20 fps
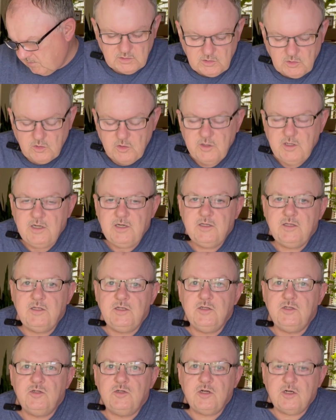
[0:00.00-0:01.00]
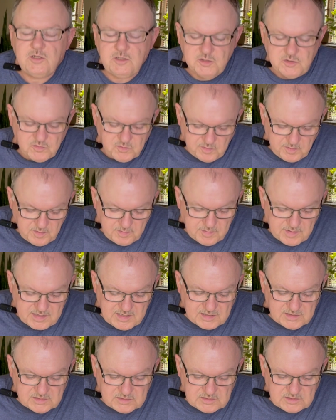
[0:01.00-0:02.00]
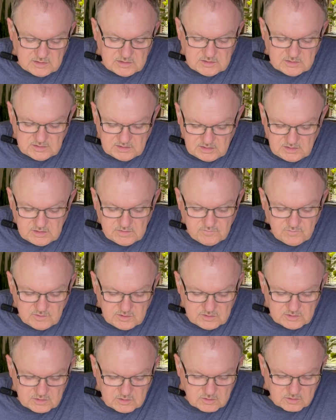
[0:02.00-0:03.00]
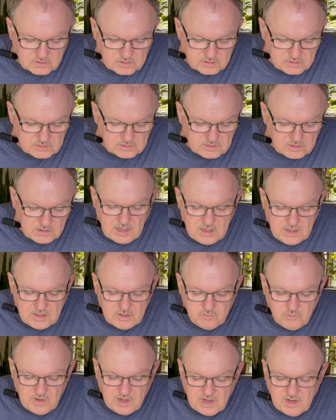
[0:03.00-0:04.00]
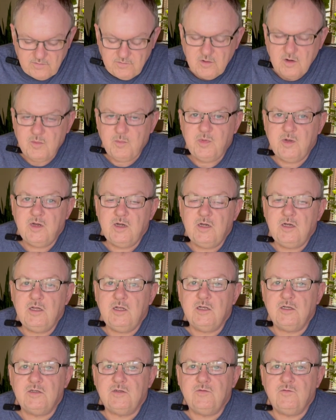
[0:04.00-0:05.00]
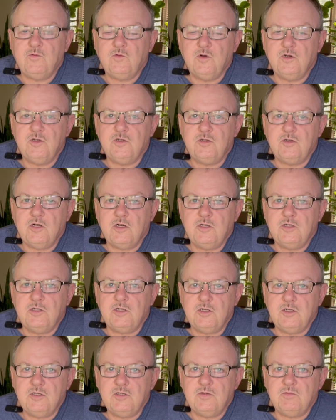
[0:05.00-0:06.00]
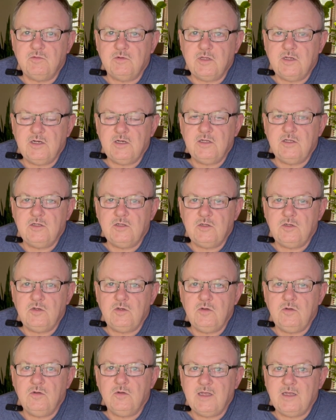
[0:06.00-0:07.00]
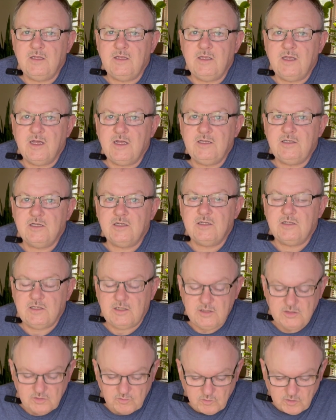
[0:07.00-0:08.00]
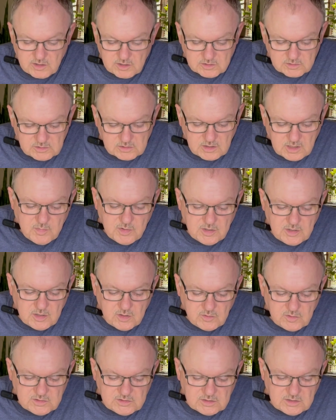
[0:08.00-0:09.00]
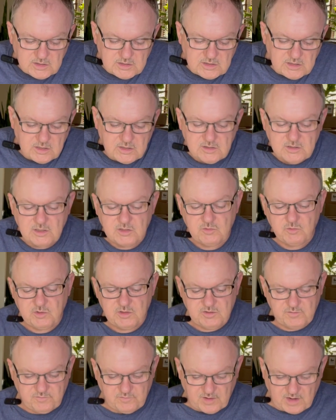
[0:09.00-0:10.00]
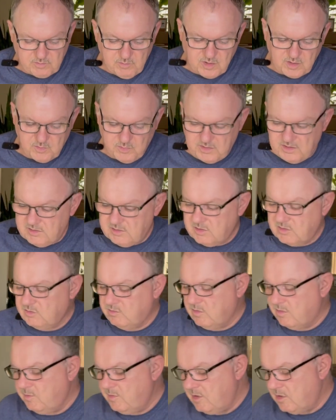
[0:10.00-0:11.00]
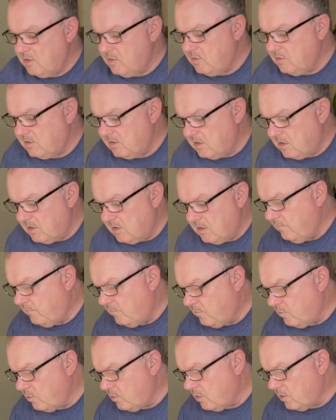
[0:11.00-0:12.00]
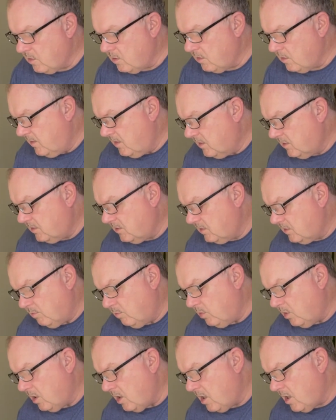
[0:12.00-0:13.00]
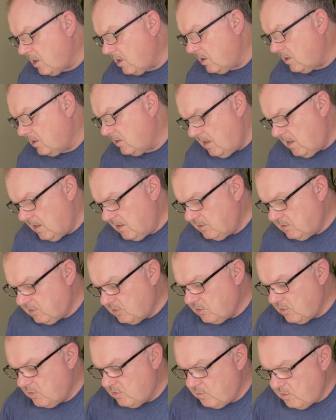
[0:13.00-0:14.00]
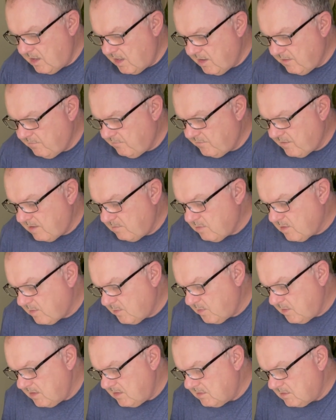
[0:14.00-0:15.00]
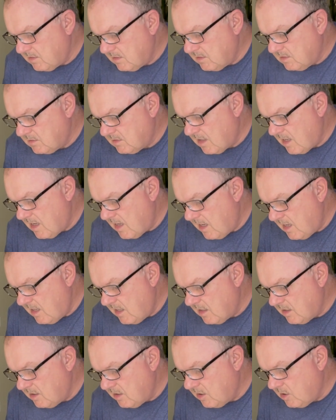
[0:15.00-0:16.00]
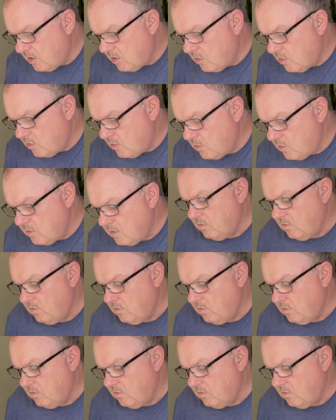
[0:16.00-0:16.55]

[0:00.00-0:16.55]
So looking at the instructions, we'll be making 16 of these stars, and we have our appendix for instructions related to making the HST squares. But notice that it tells us which fabric pieces we'll be using for this block. And so we have fabric pieces A and O.